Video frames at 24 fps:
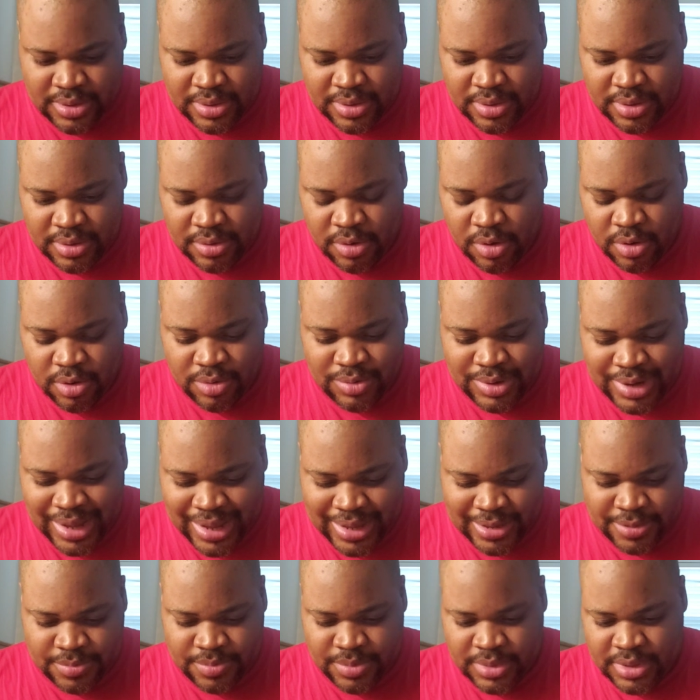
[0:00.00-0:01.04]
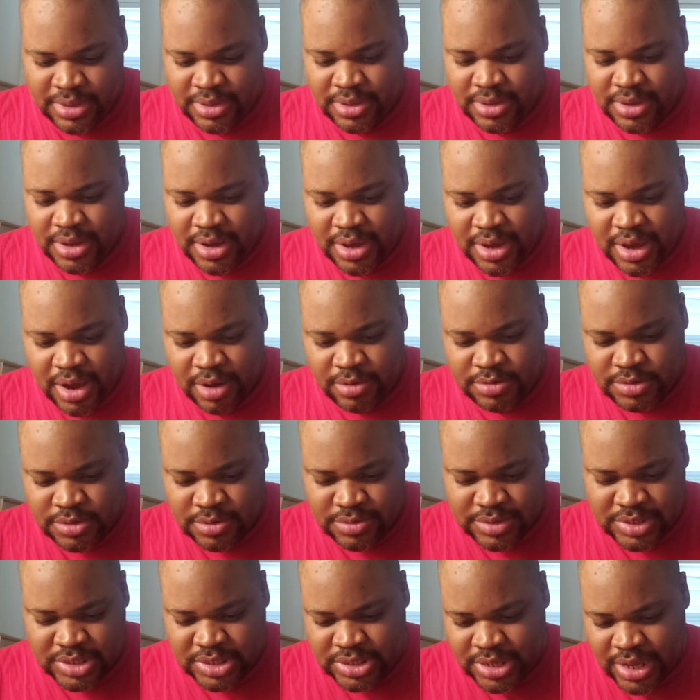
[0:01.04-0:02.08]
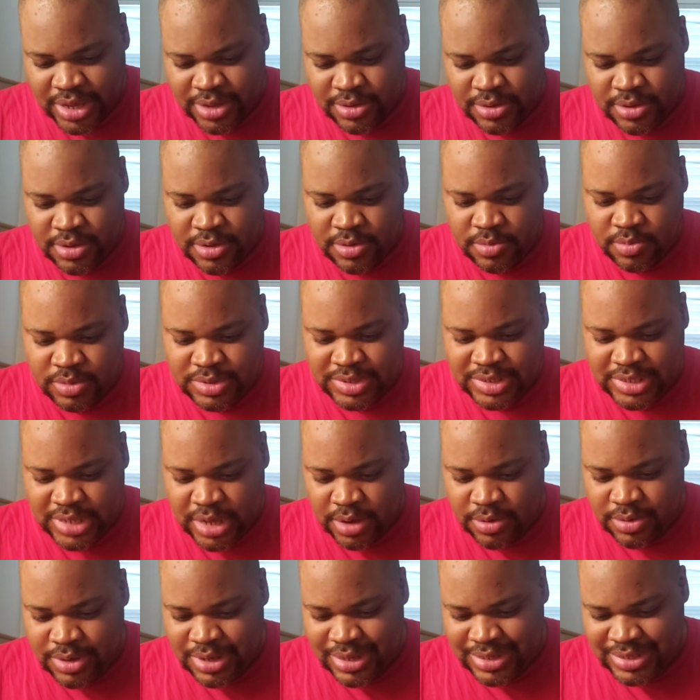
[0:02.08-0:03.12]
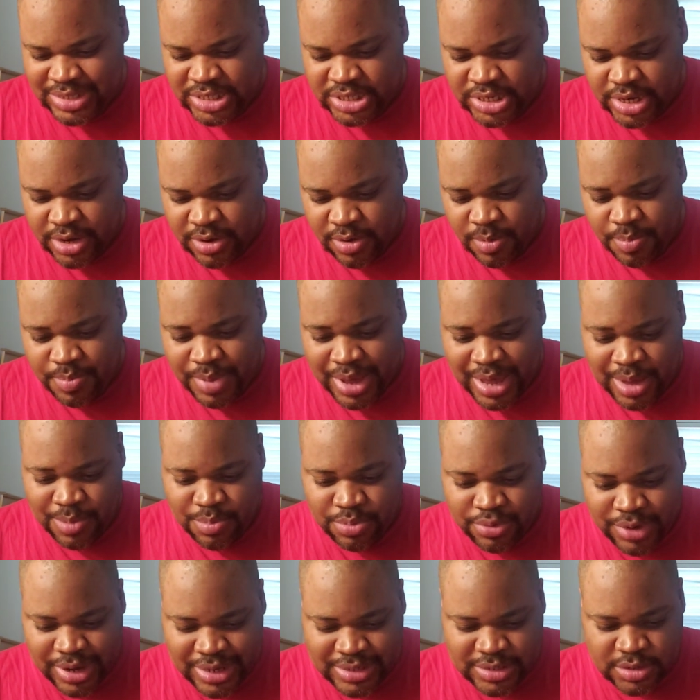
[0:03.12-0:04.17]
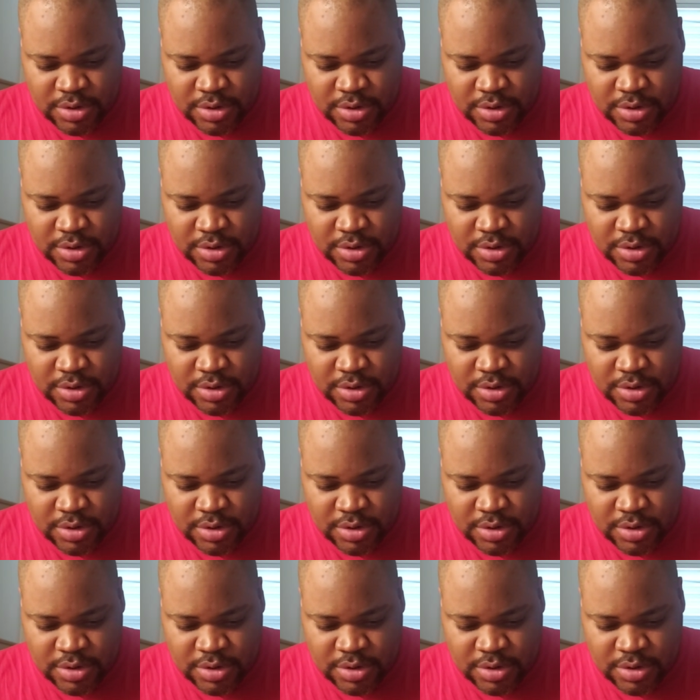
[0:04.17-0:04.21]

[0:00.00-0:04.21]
all night. Arizona State was dealt its share of bad breaks.